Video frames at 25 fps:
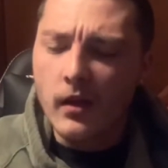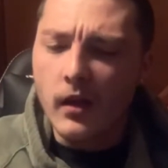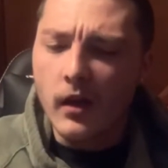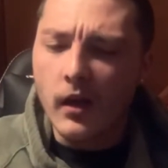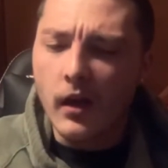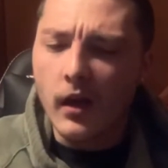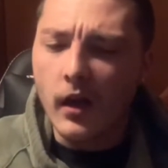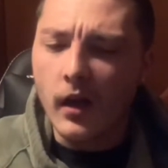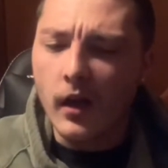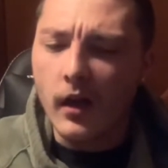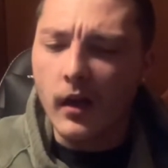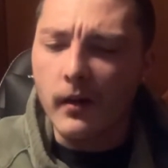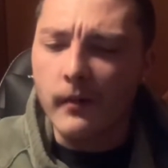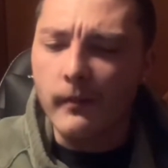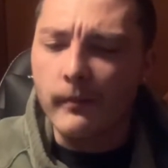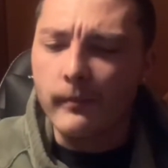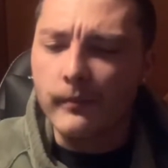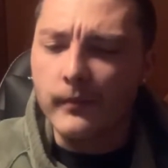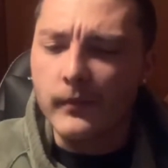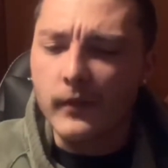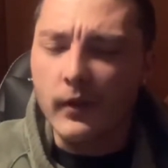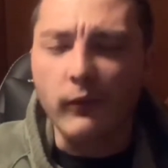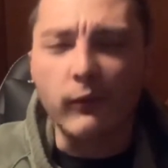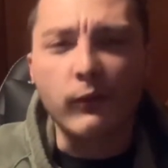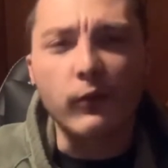um,
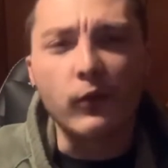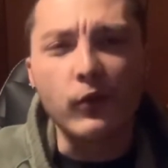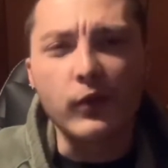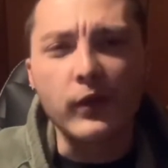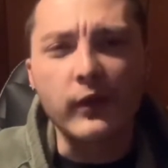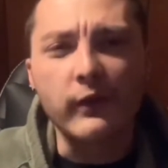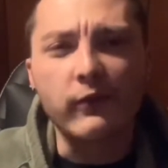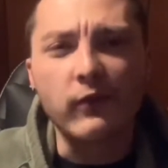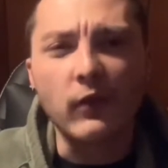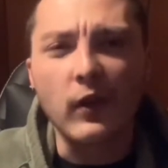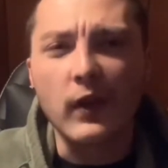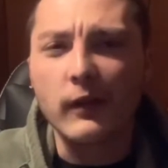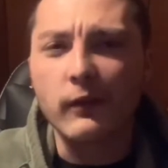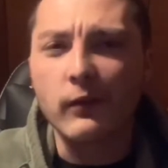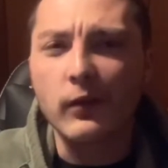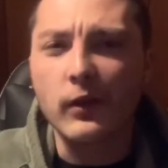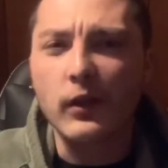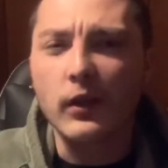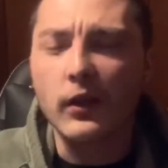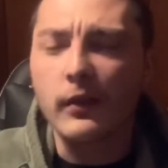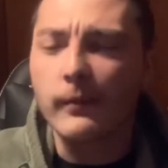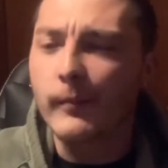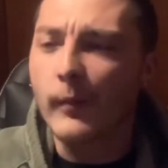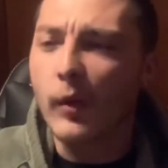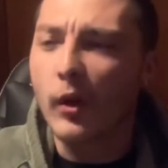the fruity
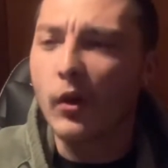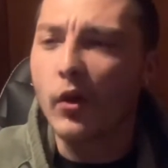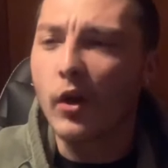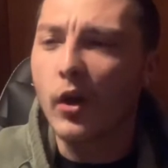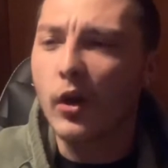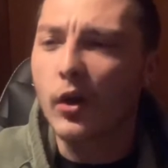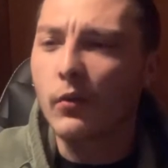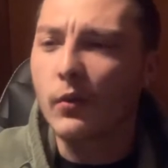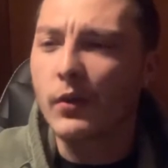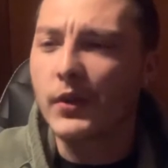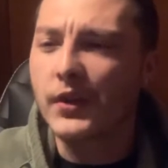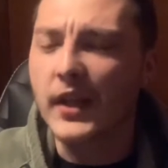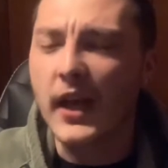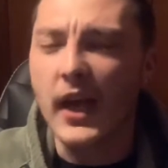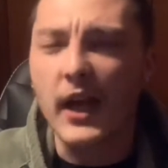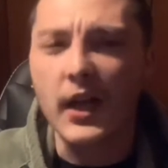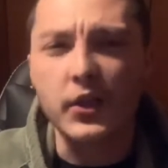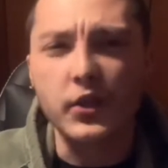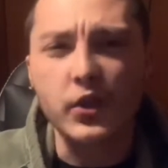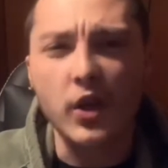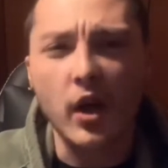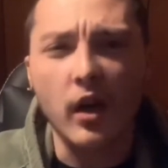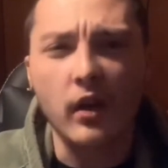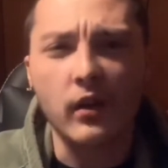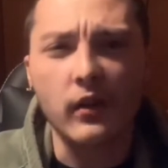flavor along with that
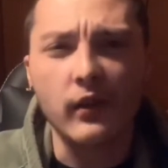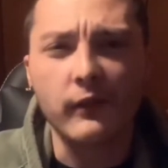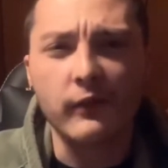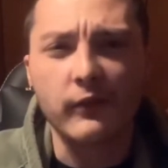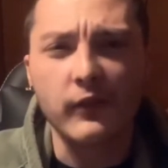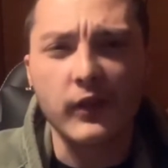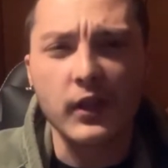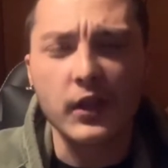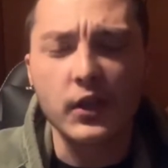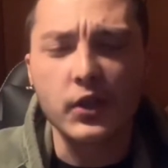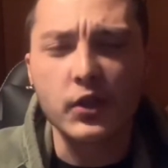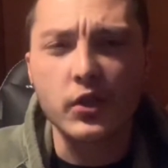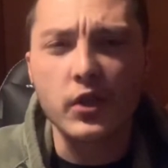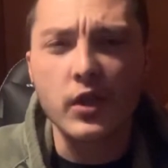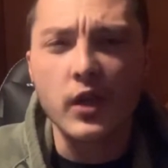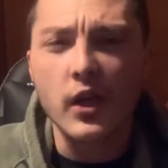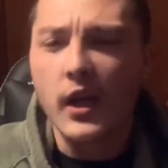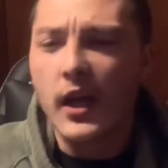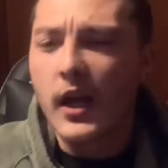chocolate finish.